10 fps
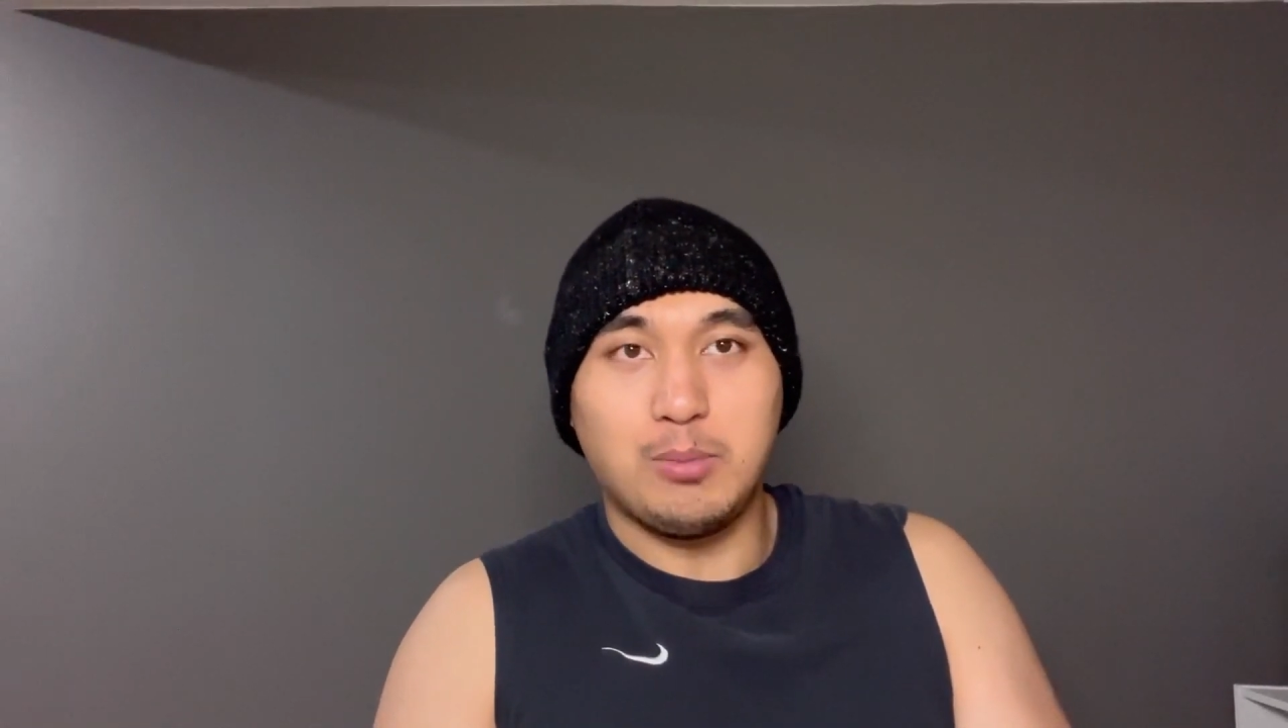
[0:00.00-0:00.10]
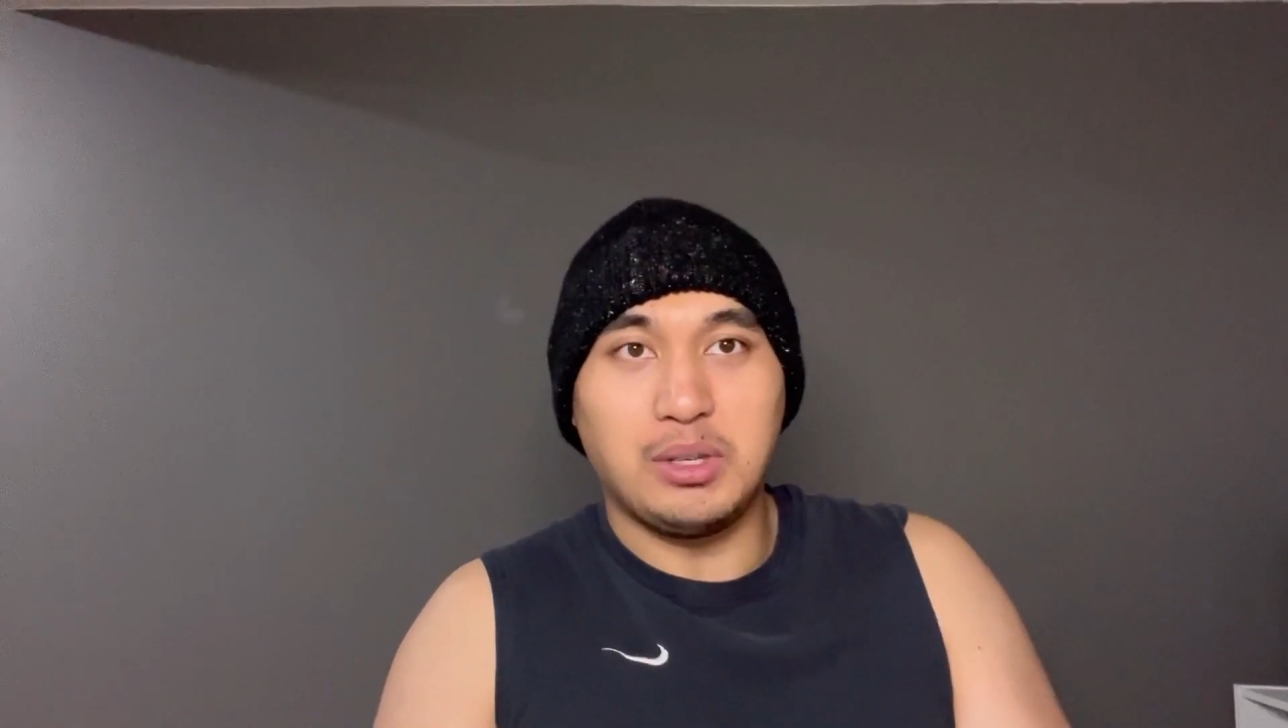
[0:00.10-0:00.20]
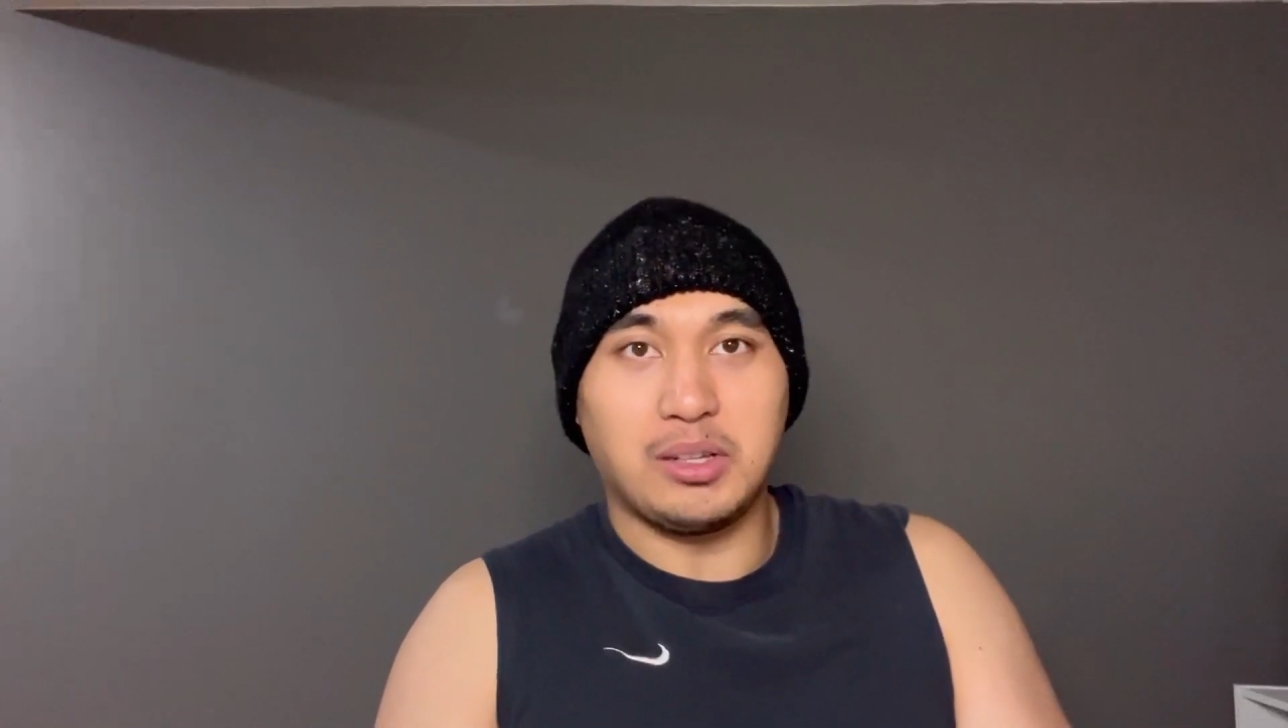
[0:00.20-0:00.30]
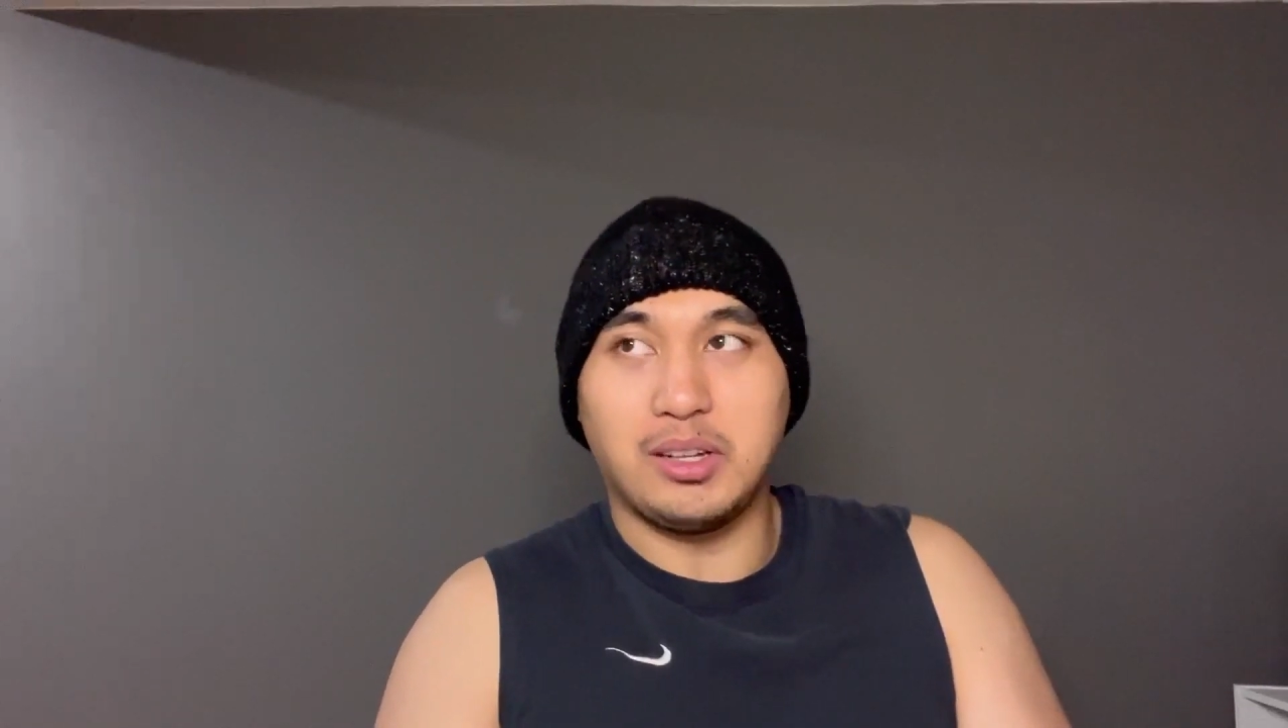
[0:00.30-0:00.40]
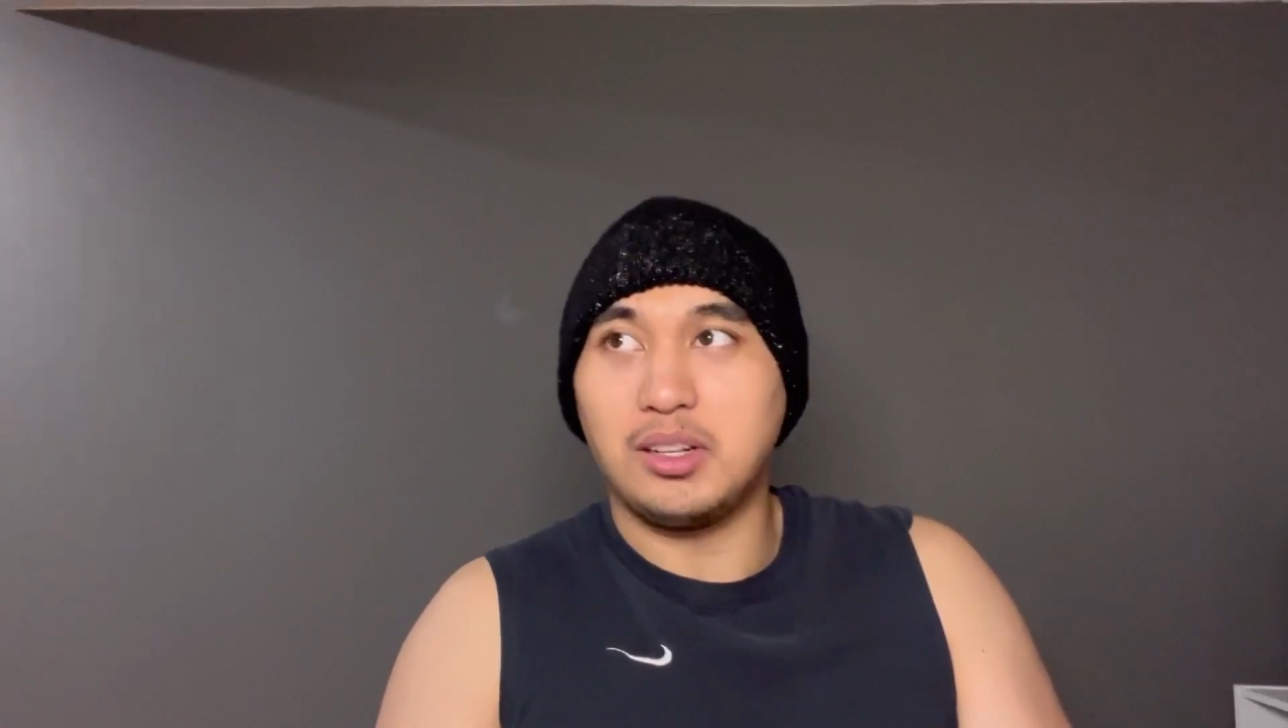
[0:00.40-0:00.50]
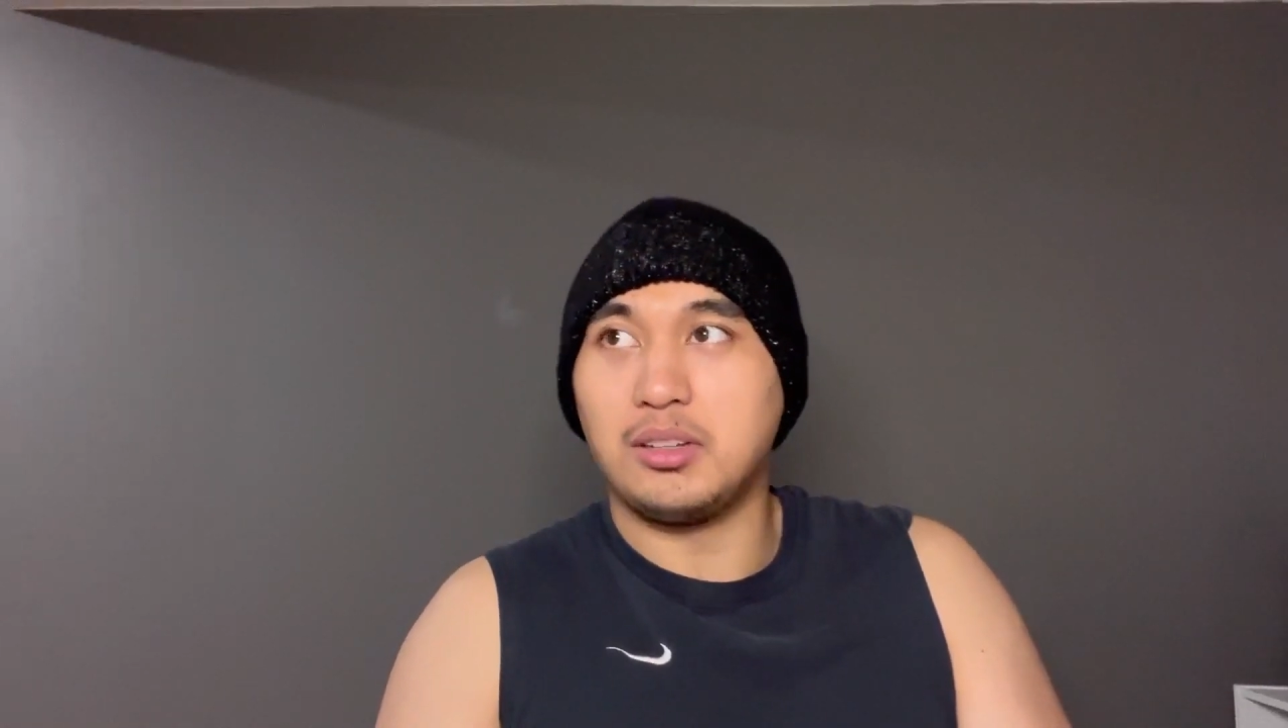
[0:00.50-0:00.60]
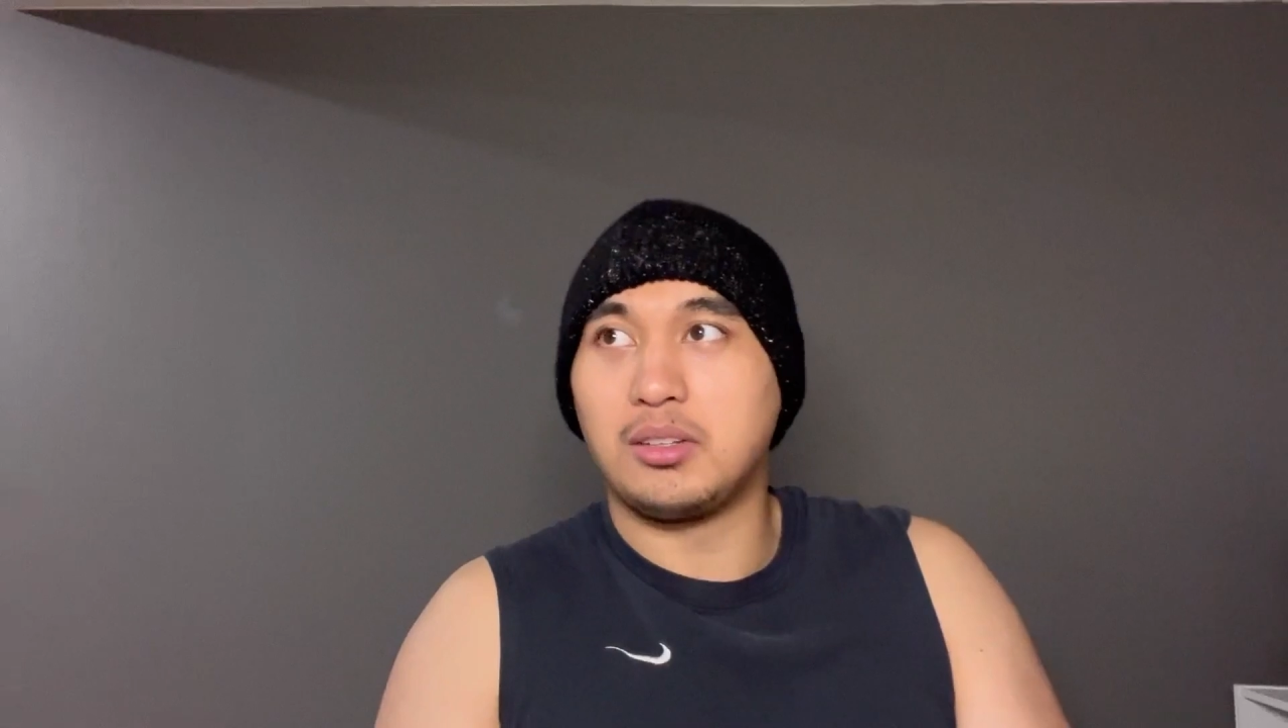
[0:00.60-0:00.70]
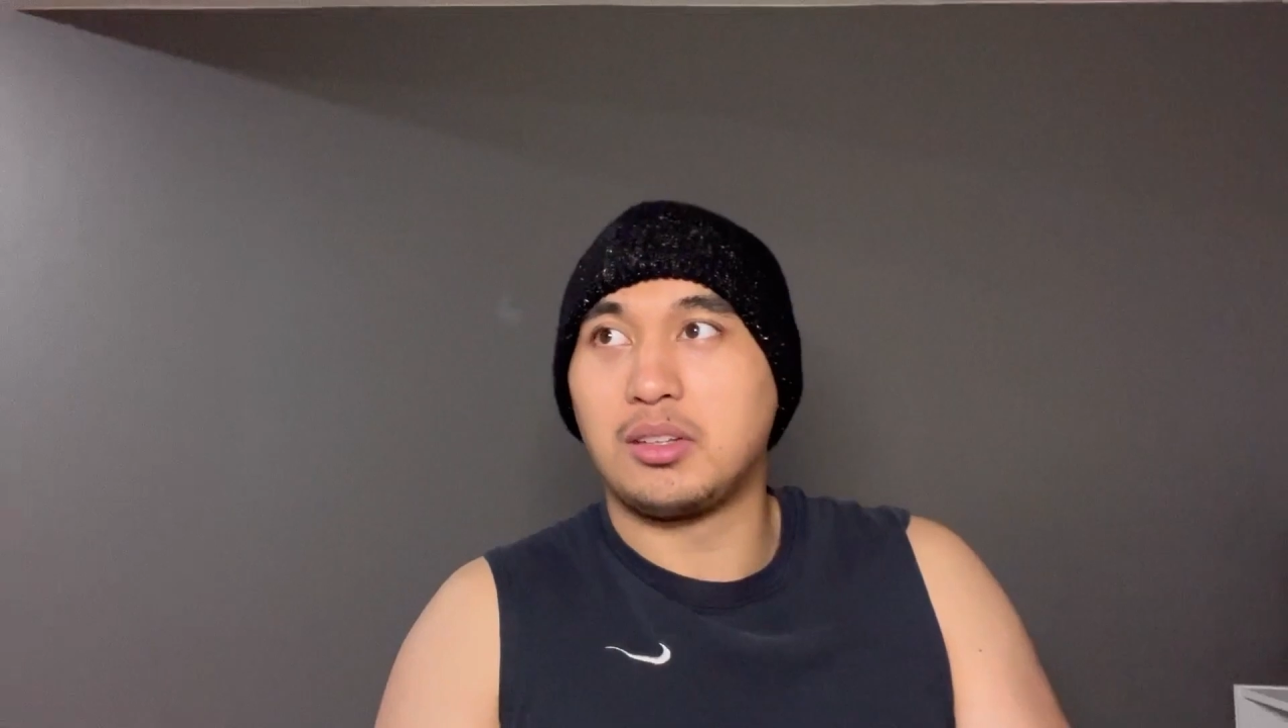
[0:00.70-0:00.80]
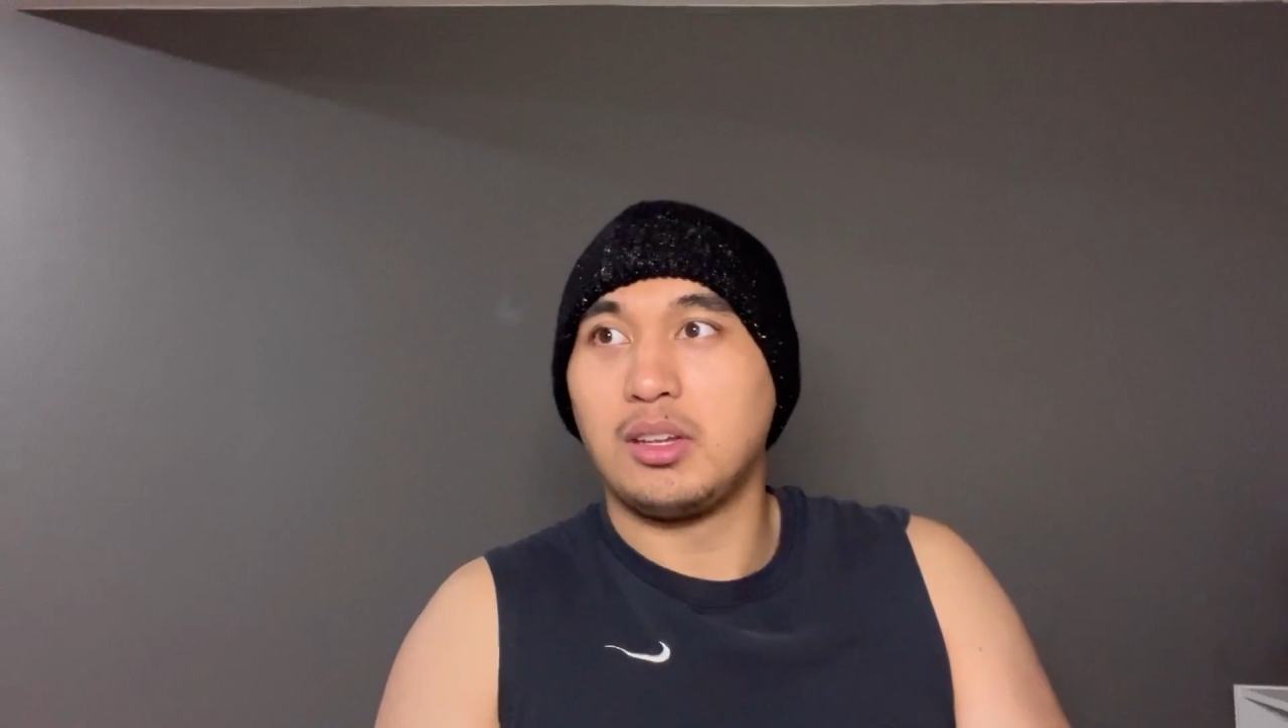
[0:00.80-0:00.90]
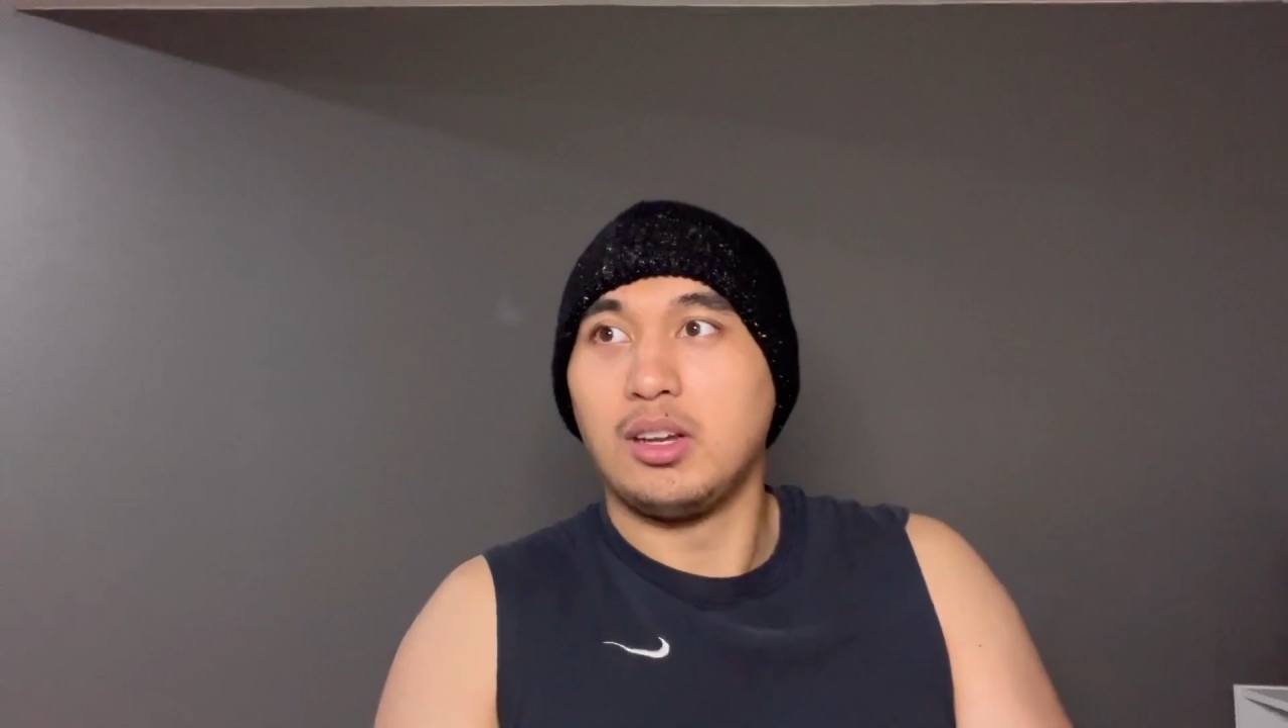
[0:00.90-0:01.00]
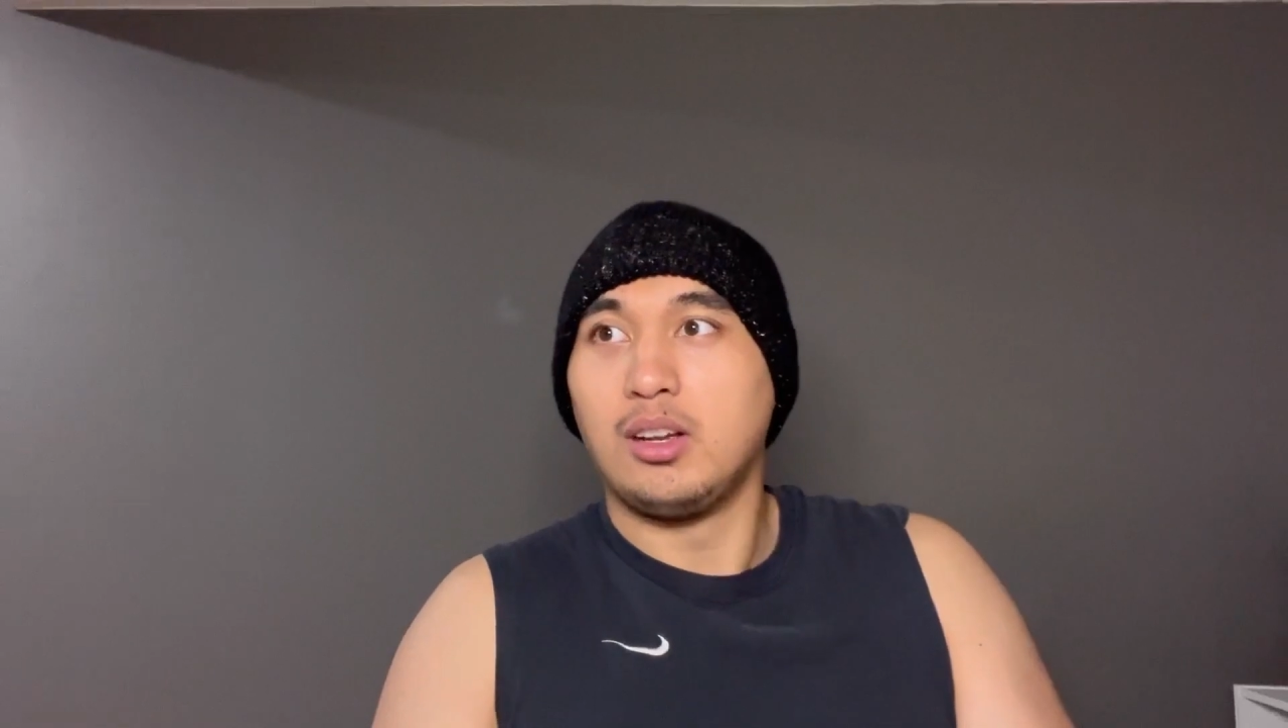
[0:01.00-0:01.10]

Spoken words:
because,